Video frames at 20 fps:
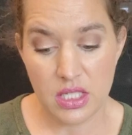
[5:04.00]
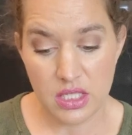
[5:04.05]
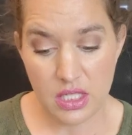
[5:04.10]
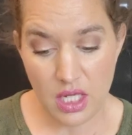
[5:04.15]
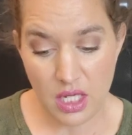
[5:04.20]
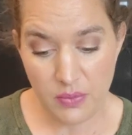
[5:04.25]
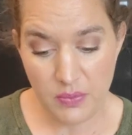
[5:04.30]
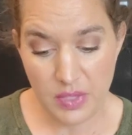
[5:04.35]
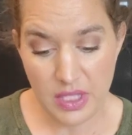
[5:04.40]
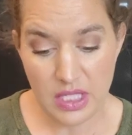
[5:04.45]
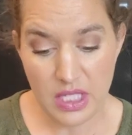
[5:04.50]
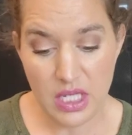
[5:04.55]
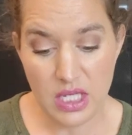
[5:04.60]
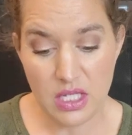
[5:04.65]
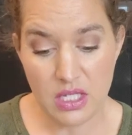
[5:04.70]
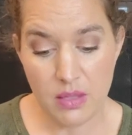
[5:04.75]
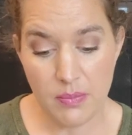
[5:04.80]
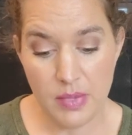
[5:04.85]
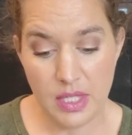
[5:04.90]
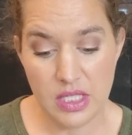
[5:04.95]

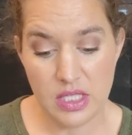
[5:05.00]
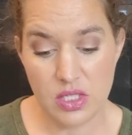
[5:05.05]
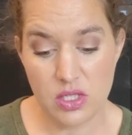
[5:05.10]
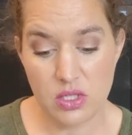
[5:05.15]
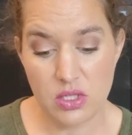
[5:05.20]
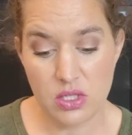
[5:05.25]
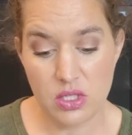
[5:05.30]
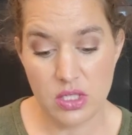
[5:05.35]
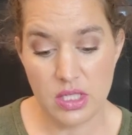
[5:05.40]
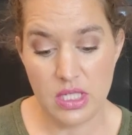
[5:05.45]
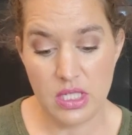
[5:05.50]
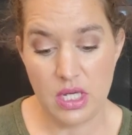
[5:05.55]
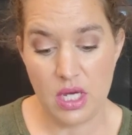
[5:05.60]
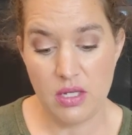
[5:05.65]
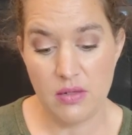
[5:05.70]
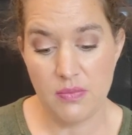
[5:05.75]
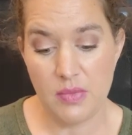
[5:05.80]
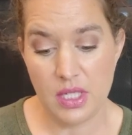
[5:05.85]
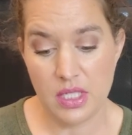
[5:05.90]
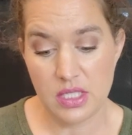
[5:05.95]
cupcake monster cookie,
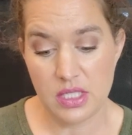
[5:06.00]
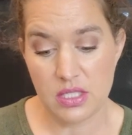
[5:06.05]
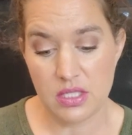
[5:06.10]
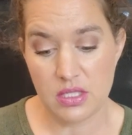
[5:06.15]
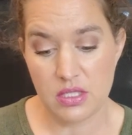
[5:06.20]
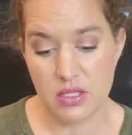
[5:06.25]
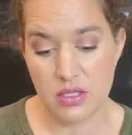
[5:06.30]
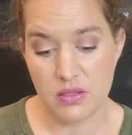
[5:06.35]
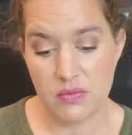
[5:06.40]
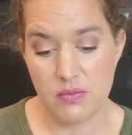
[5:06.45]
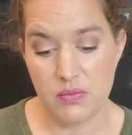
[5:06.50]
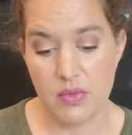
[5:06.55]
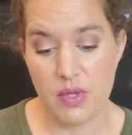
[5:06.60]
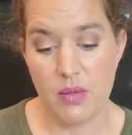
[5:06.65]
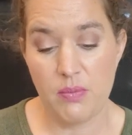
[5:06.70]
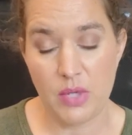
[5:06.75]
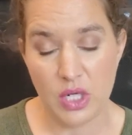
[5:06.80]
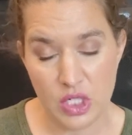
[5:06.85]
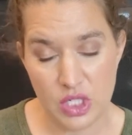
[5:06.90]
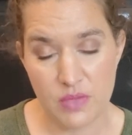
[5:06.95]
and
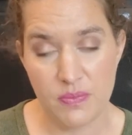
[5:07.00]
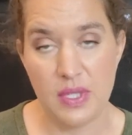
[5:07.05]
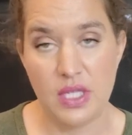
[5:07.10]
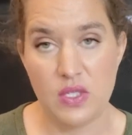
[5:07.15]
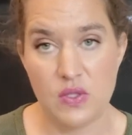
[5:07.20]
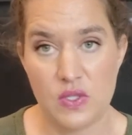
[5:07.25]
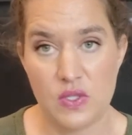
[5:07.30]
marshmallow